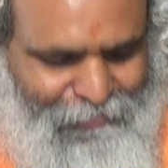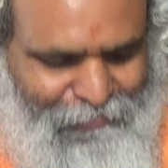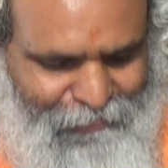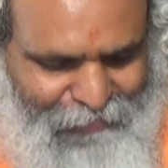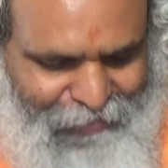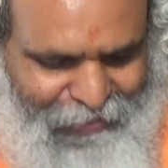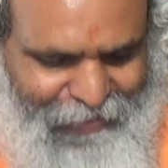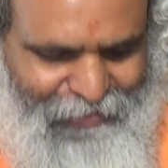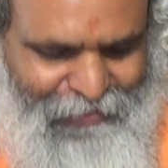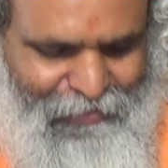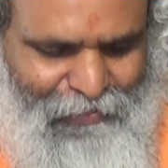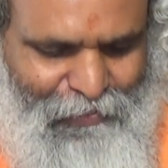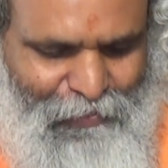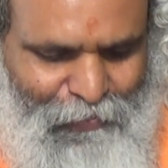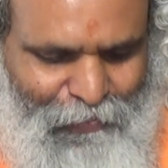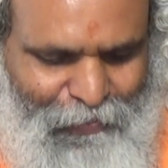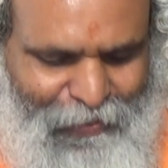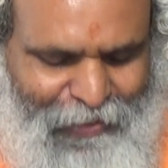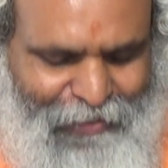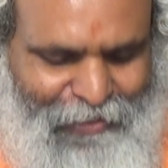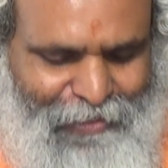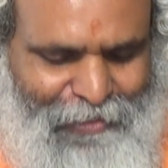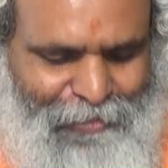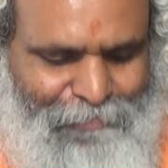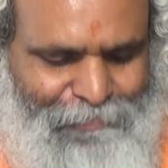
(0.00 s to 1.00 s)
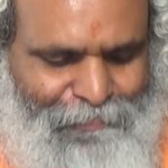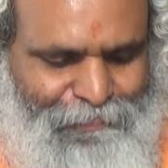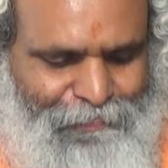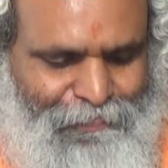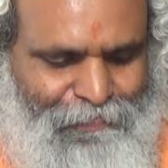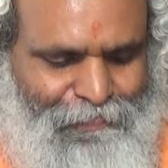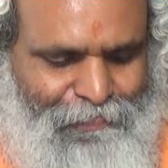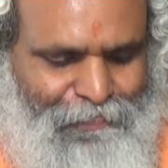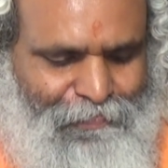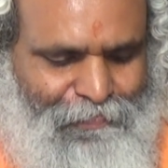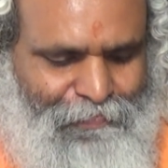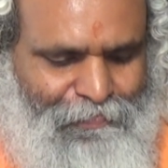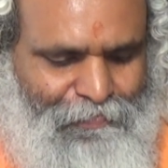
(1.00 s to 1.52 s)
that what
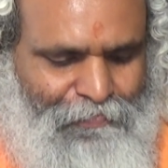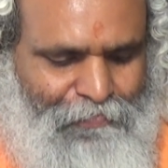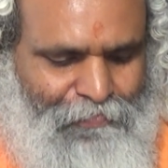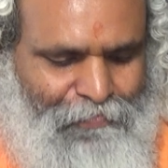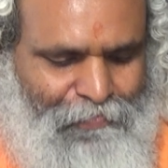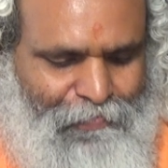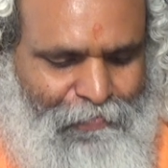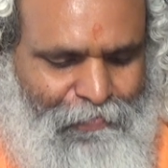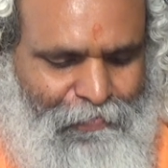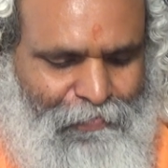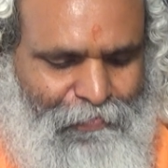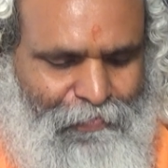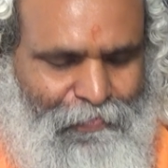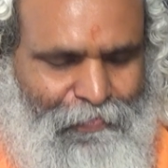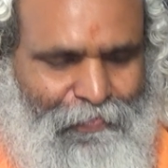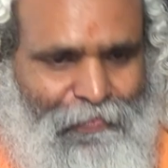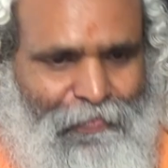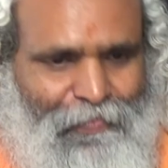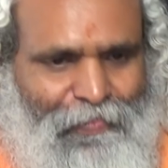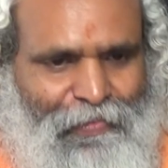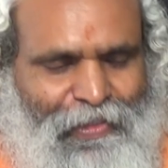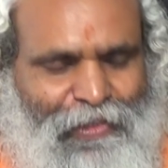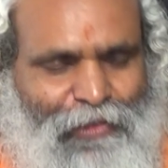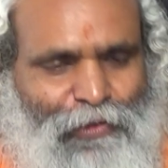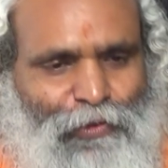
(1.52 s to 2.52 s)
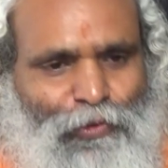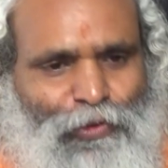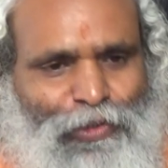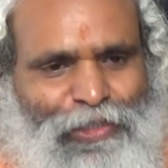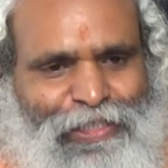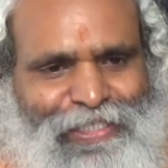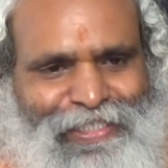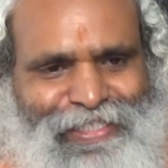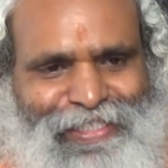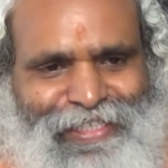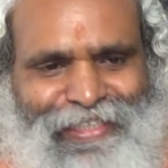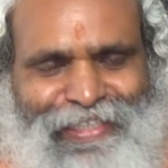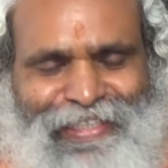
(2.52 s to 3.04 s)
the
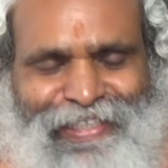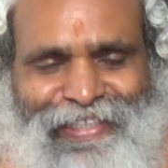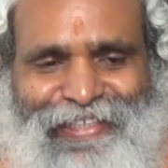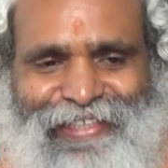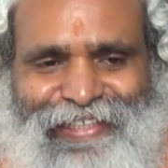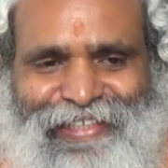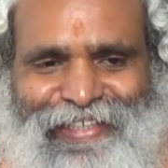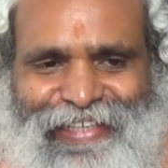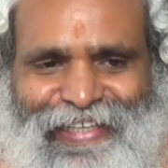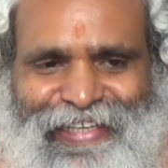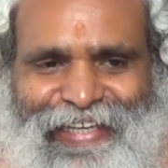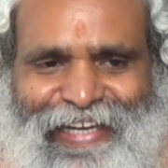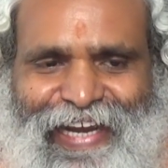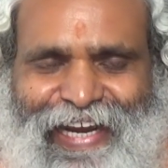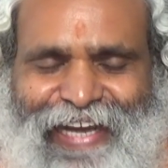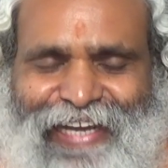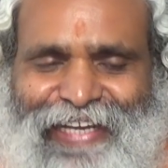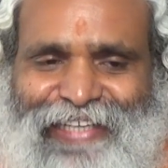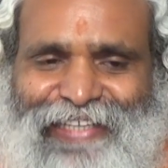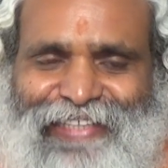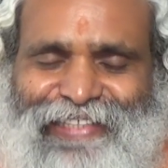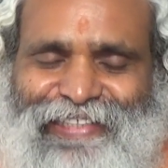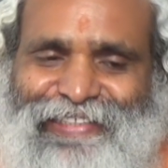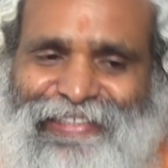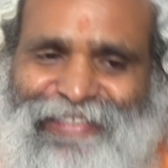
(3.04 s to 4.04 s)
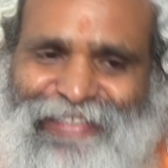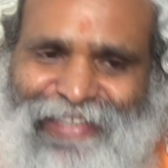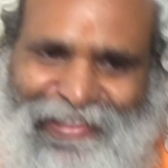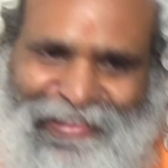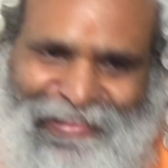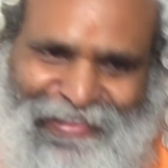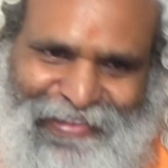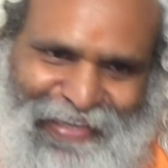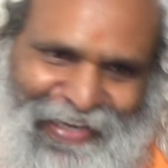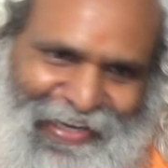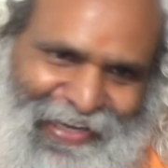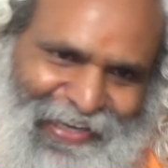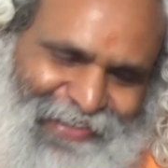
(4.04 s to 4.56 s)
question regarding
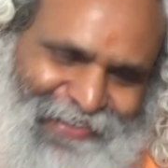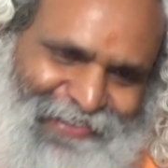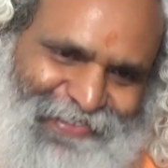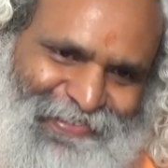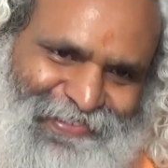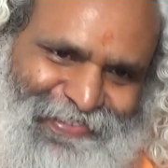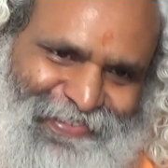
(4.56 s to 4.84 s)
Sraddha,